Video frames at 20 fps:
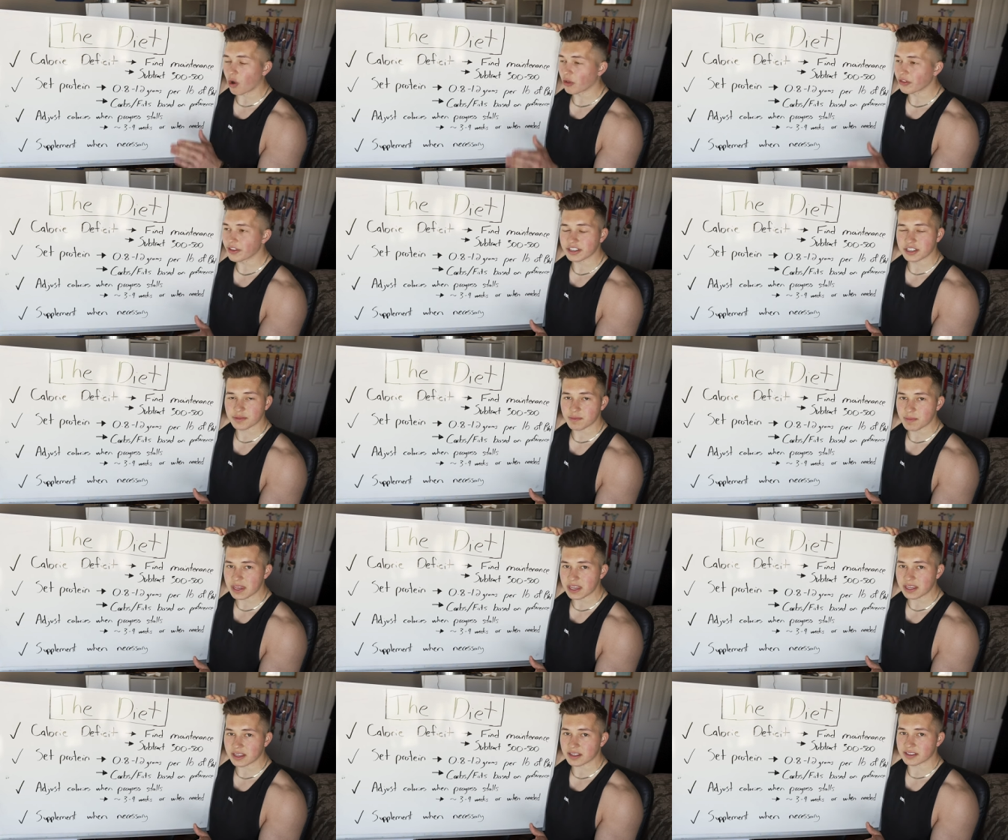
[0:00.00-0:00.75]
All this
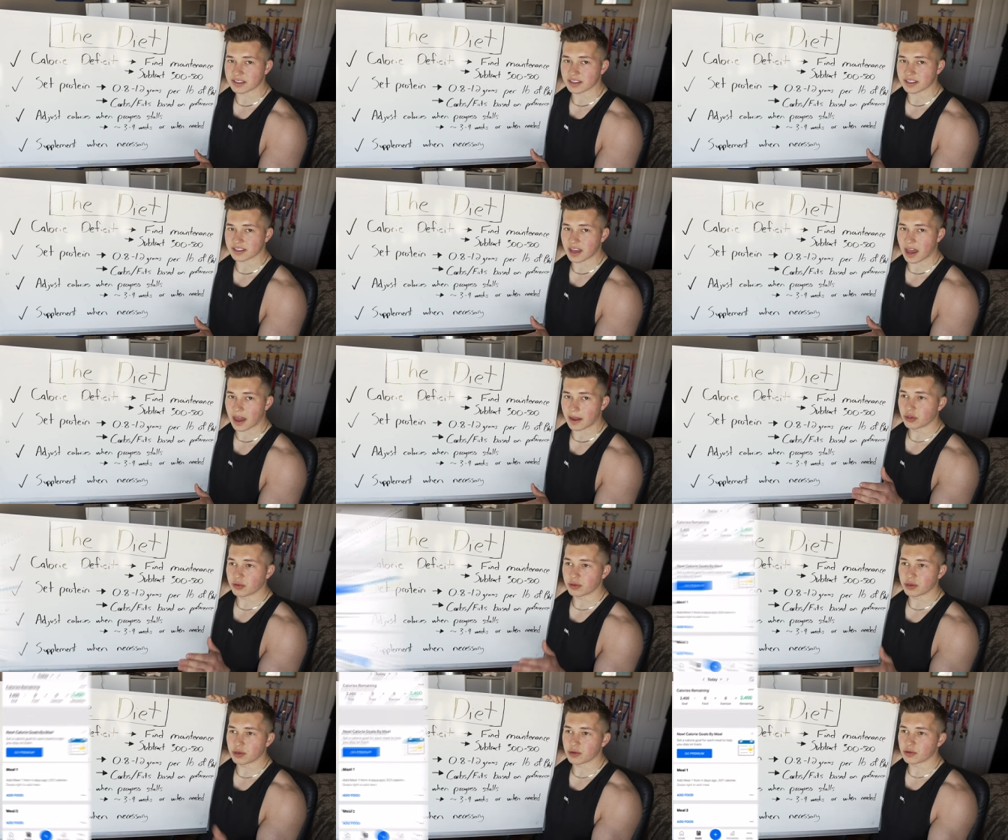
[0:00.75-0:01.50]
means is that
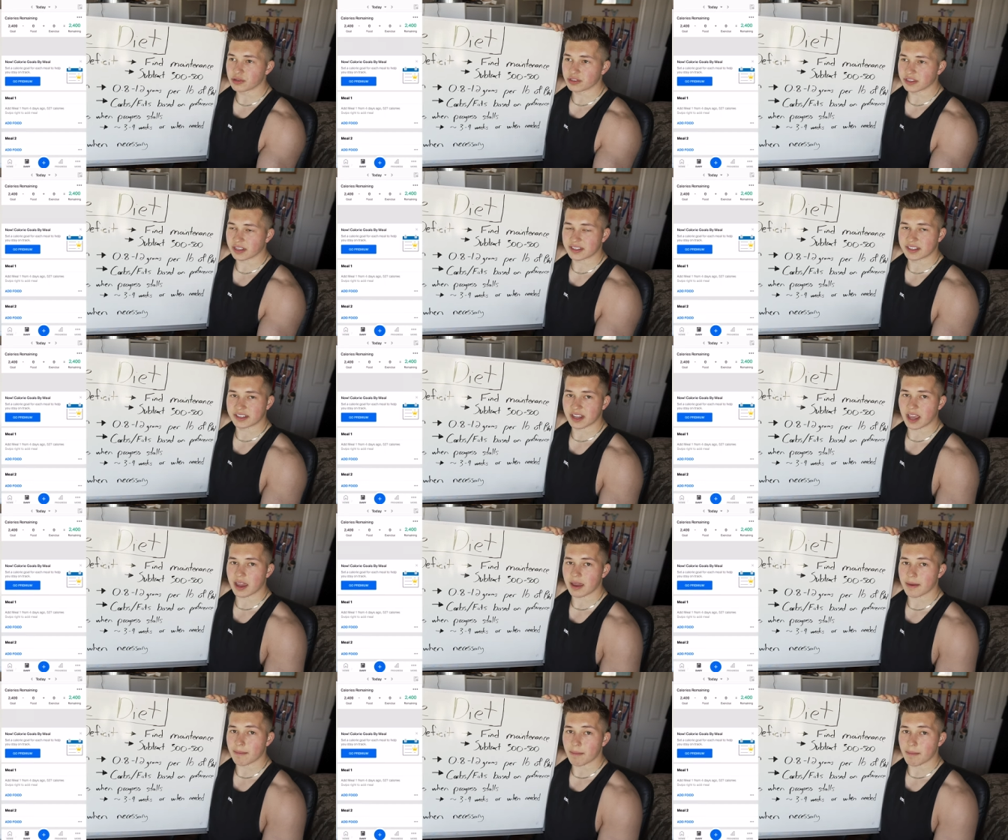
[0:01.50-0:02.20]
you use, let's say,